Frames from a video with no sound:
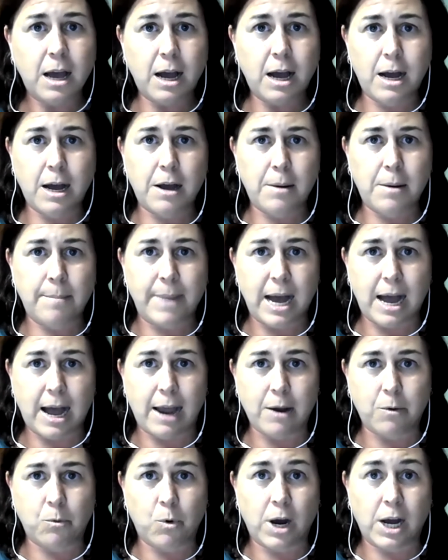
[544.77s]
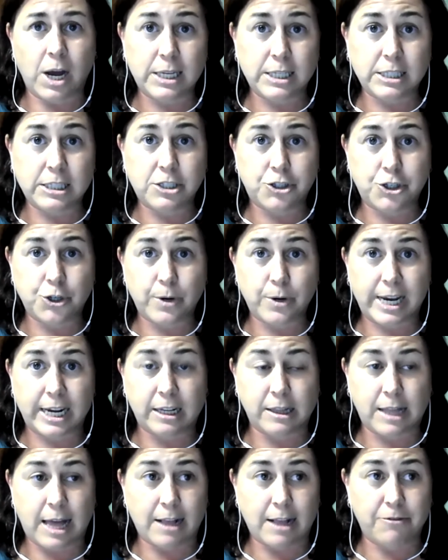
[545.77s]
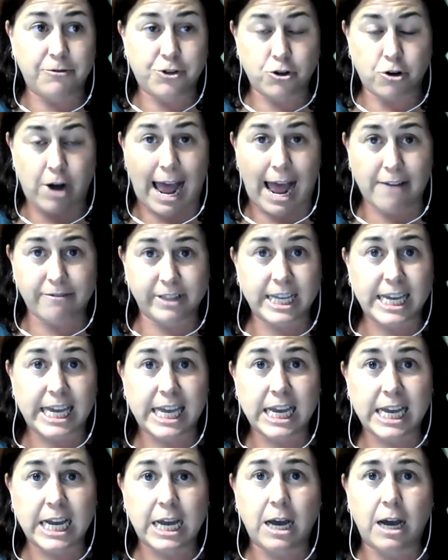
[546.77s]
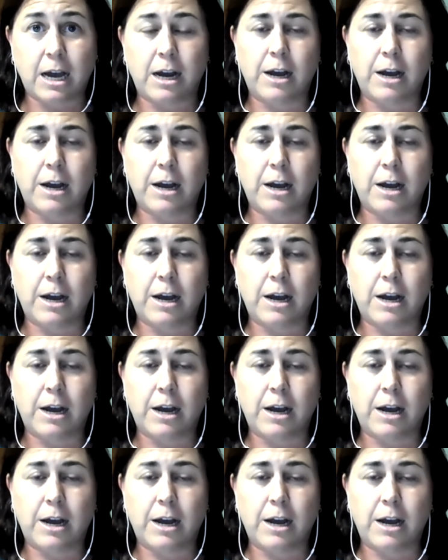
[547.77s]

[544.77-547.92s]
Um, I was doing a lot of traveling.